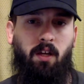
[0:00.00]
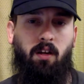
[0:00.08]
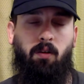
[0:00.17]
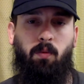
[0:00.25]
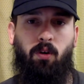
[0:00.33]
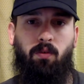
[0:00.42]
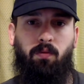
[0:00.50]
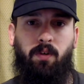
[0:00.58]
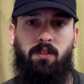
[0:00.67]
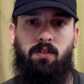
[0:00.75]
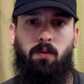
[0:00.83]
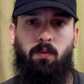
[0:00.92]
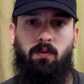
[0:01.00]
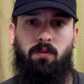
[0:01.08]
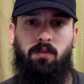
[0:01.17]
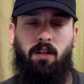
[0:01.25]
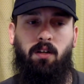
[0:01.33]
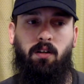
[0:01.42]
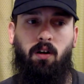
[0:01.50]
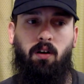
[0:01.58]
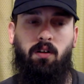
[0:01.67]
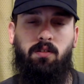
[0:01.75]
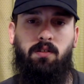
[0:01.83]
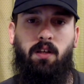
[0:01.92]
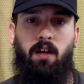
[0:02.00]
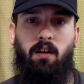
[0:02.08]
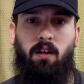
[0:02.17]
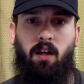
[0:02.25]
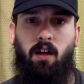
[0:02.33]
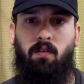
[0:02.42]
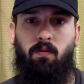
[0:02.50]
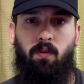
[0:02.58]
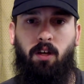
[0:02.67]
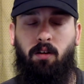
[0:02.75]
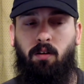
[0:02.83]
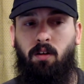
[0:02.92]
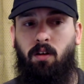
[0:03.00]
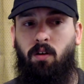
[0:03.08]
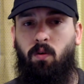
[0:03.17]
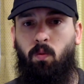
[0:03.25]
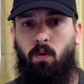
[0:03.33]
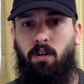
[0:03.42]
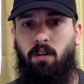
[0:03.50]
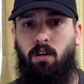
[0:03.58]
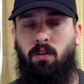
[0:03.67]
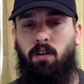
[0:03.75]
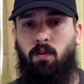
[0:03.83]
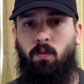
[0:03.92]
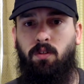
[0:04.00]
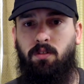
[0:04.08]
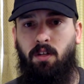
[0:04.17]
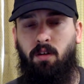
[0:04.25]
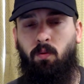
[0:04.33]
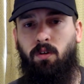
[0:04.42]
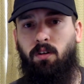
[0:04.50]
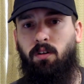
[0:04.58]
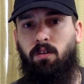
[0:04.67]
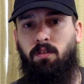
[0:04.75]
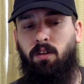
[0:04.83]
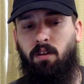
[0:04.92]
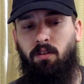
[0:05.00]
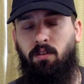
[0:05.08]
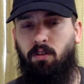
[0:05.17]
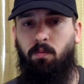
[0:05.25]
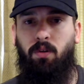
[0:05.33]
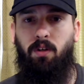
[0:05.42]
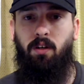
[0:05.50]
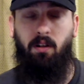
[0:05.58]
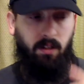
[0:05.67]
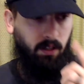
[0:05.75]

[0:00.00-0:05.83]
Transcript: are modal face double-sided cards that have like one color on one side, one color on the other. You can play it on